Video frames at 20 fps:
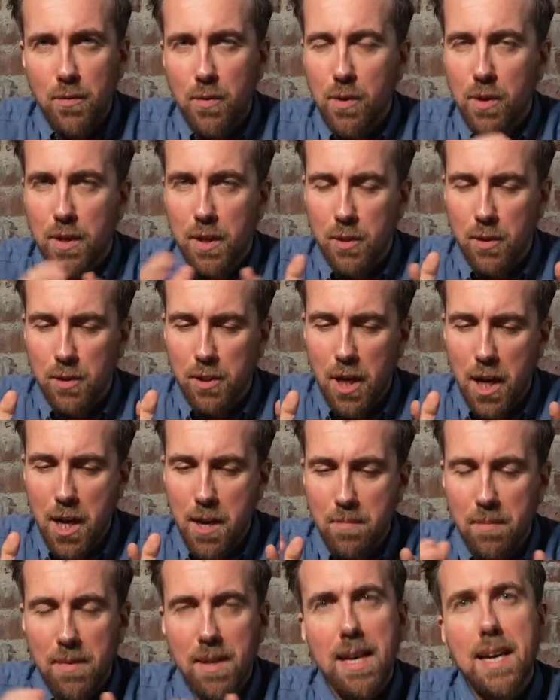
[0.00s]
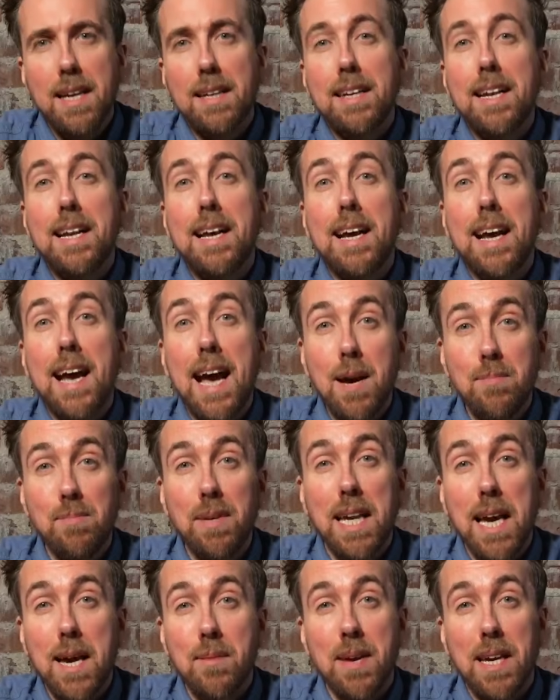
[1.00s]
for your time and
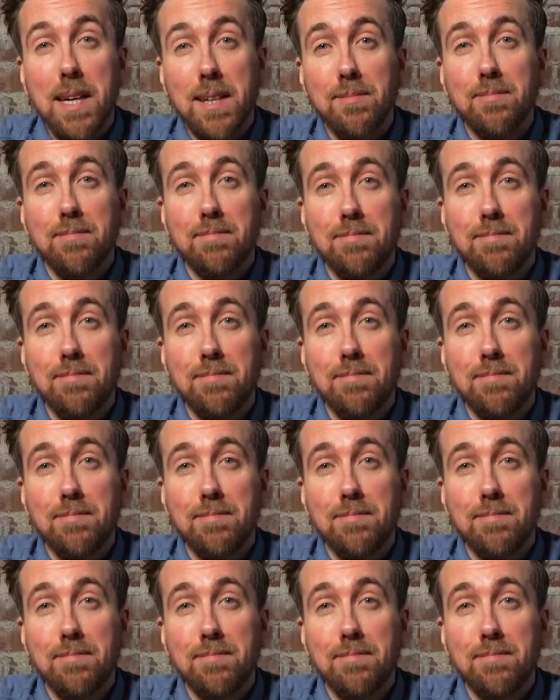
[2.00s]
happy gaming.